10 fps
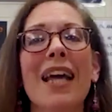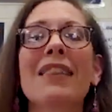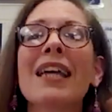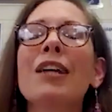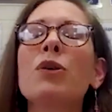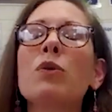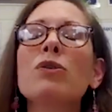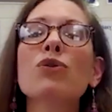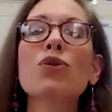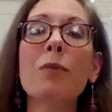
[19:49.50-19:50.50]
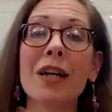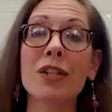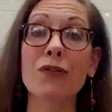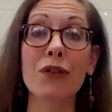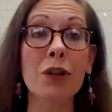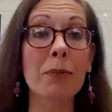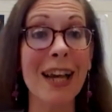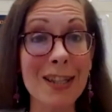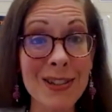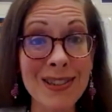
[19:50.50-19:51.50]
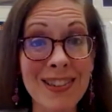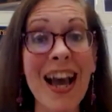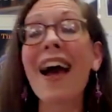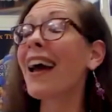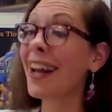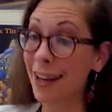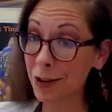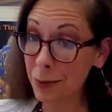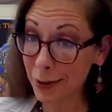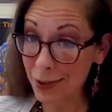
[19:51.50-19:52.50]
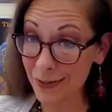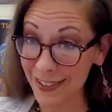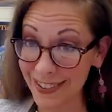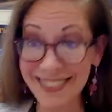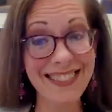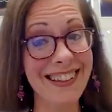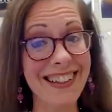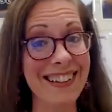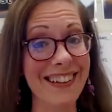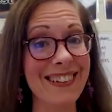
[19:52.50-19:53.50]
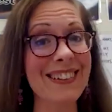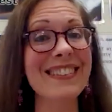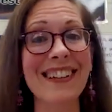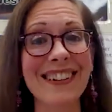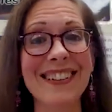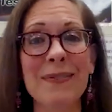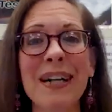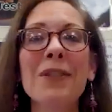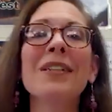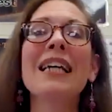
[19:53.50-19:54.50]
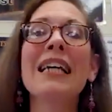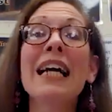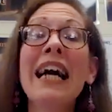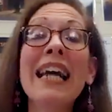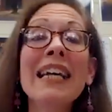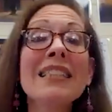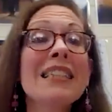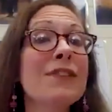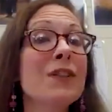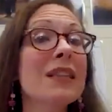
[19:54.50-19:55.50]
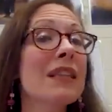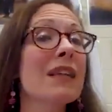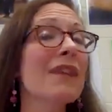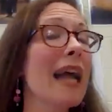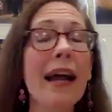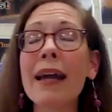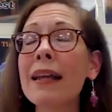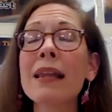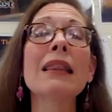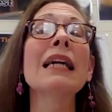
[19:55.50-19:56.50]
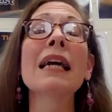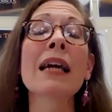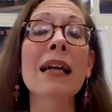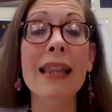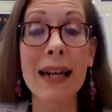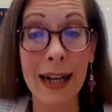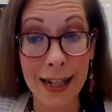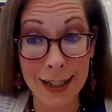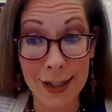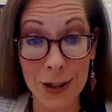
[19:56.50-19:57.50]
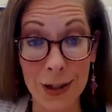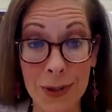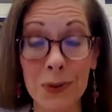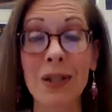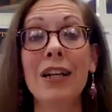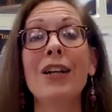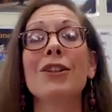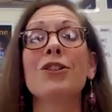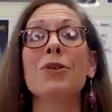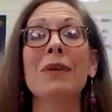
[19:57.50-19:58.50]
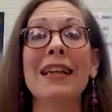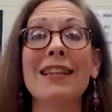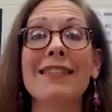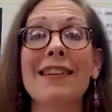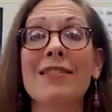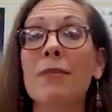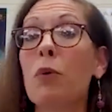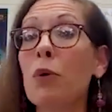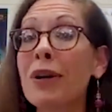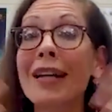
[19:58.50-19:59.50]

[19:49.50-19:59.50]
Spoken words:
Thank you so much for your patience and your perseverance, like the article talks about. And if you can think of anything that I could do to make this lesson more